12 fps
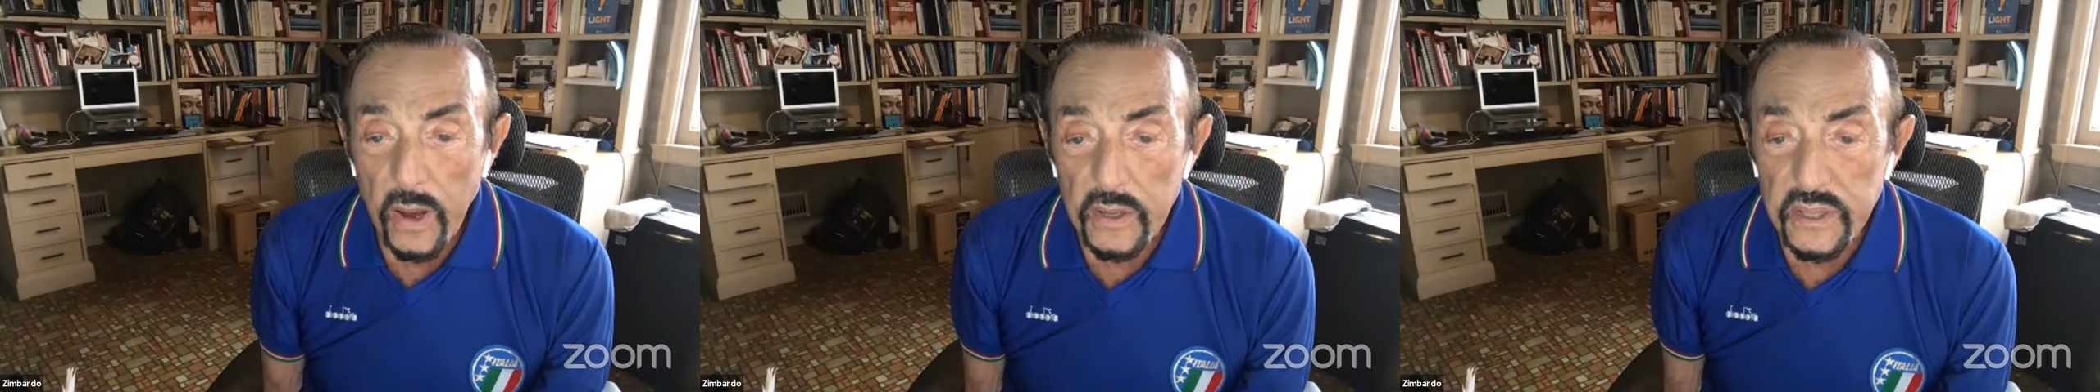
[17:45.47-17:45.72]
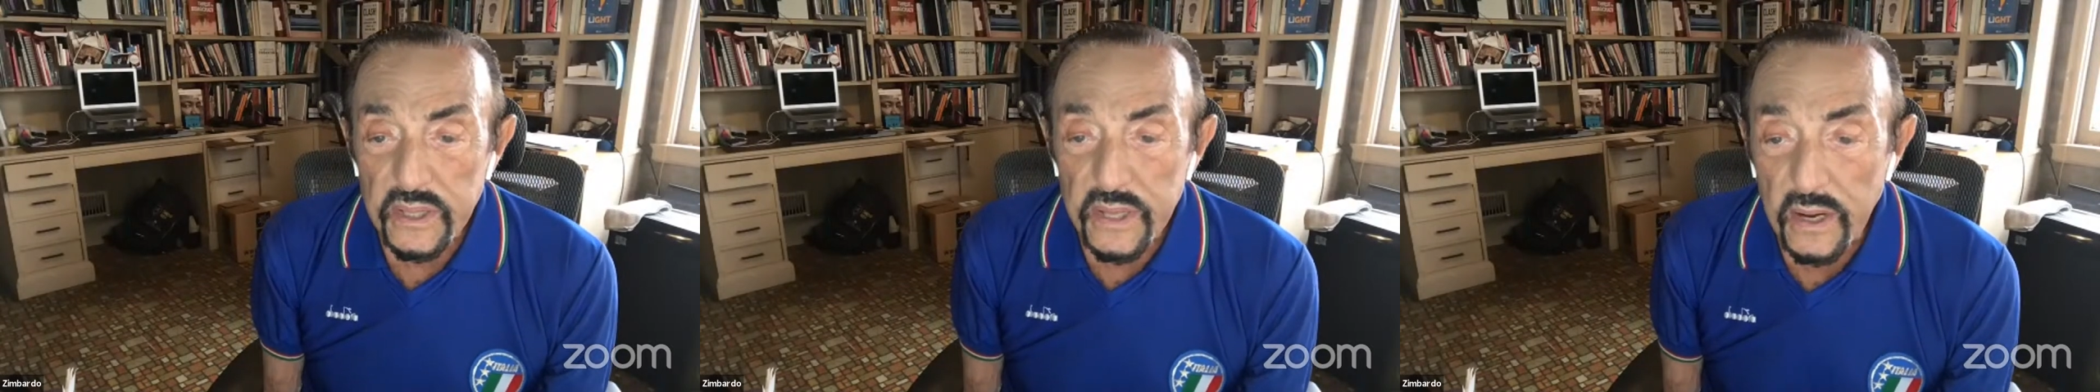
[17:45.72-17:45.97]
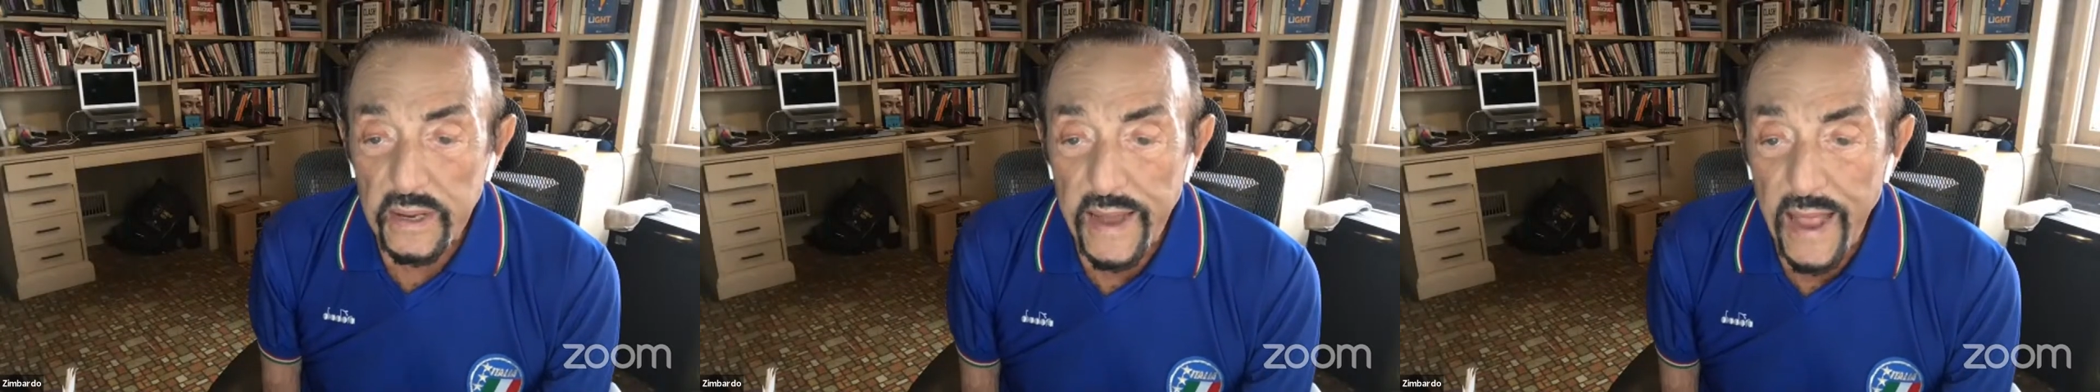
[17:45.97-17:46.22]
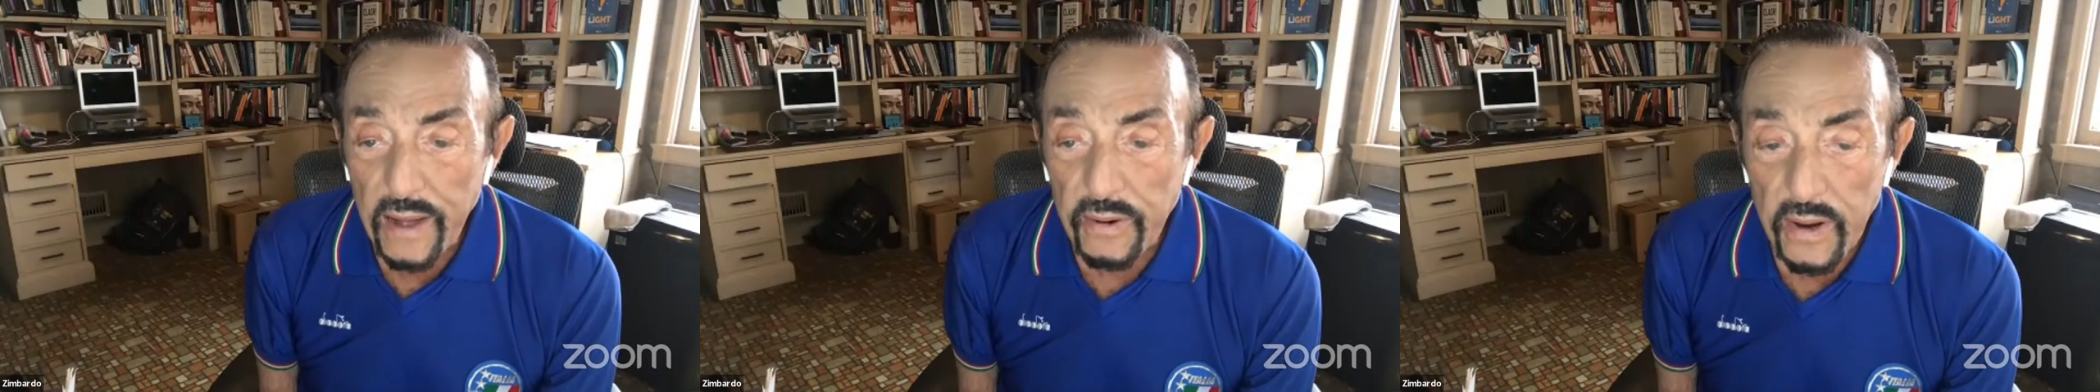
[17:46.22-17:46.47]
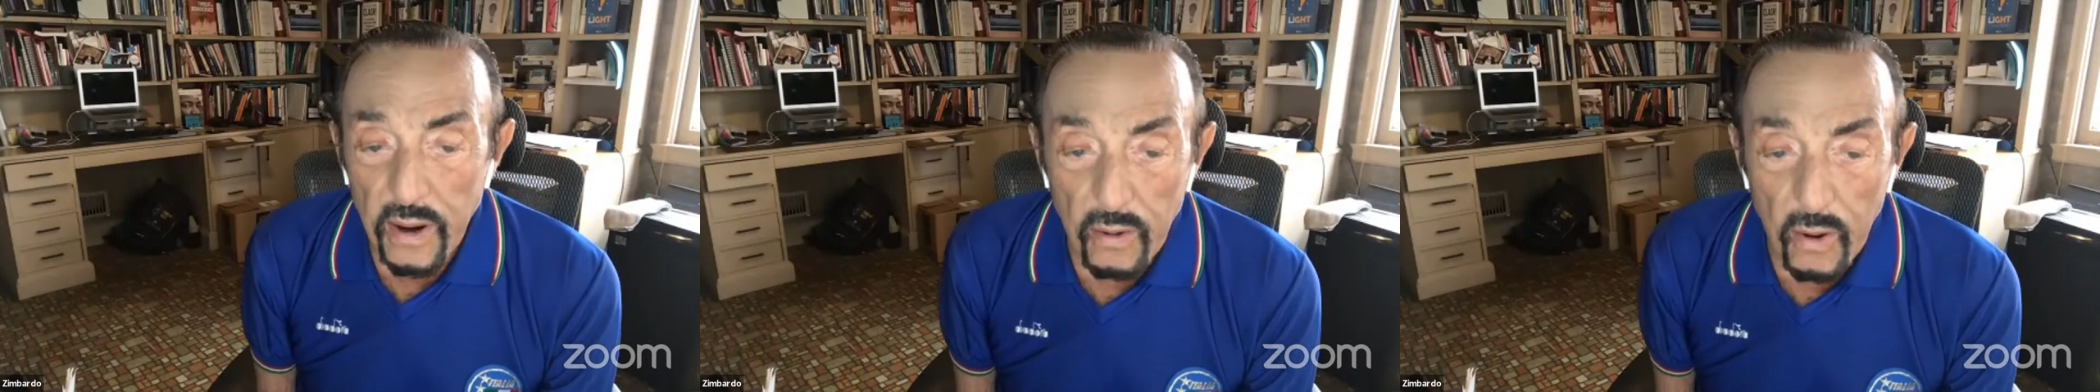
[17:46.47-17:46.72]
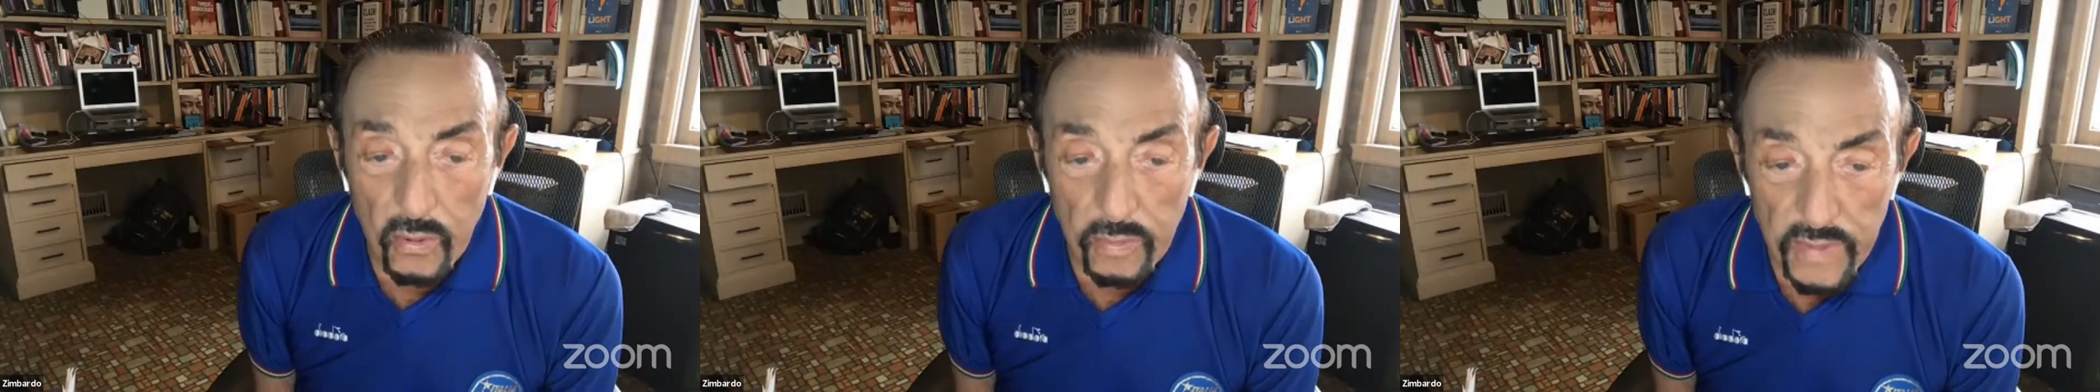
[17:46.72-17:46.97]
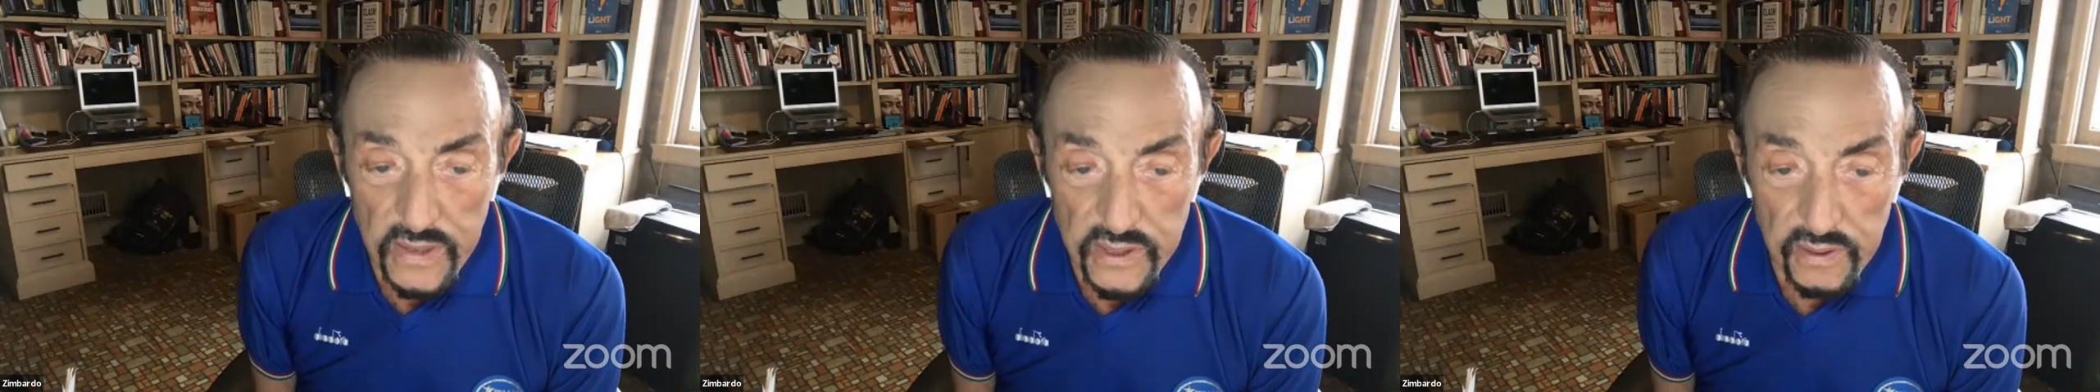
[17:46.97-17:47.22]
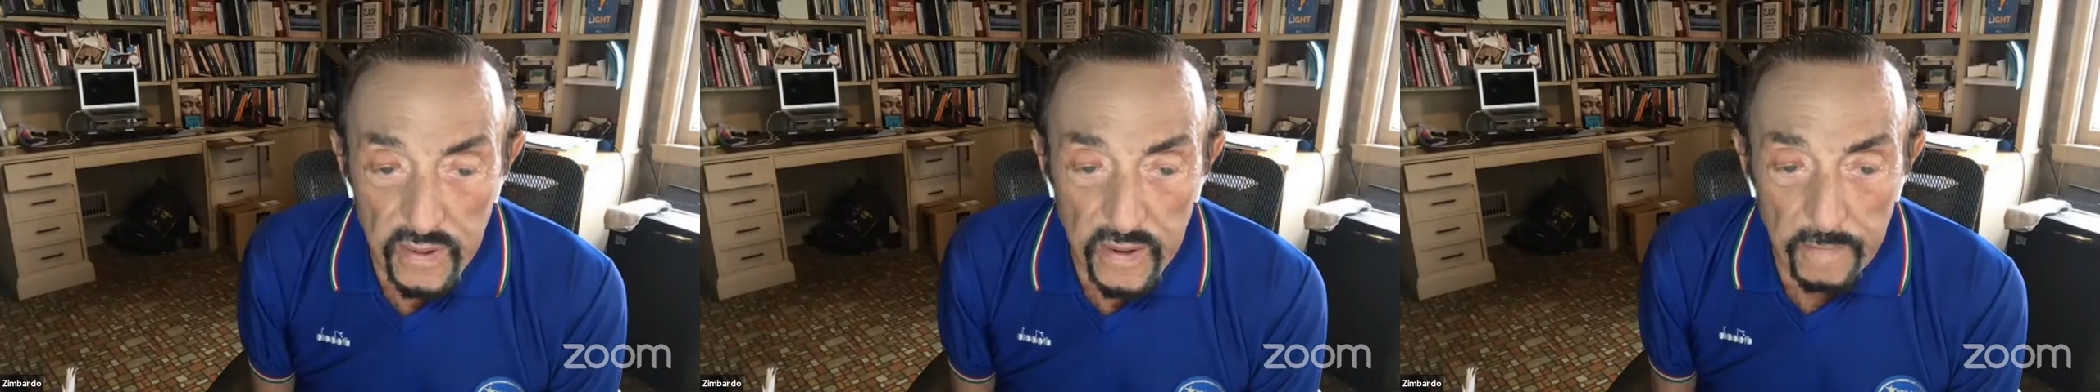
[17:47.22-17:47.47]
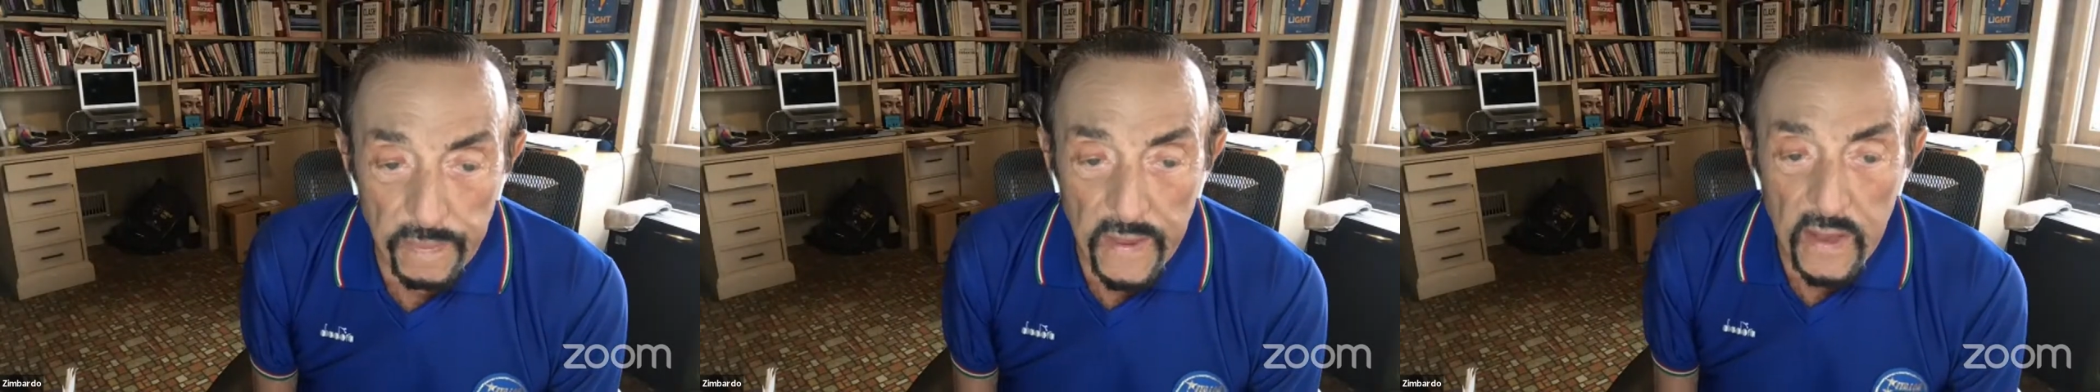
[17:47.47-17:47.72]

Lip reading: are stuck down in our own misery.